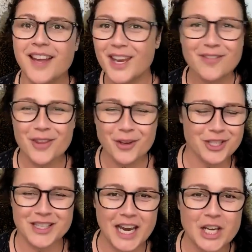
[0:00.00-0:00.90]
Even though
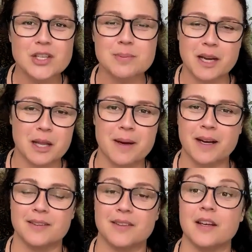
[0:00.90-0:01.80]
she teaches money
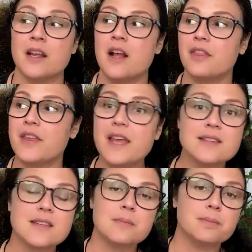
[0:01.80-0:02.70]
mindset,
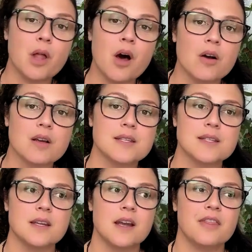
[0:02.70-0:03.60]
these are the
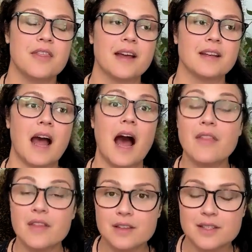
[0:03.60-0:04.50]
blocks that
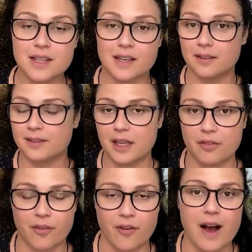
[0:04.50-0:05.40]
others can see
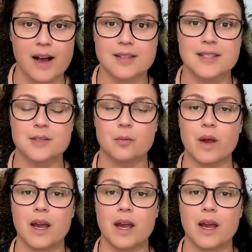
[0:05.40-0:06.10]
for us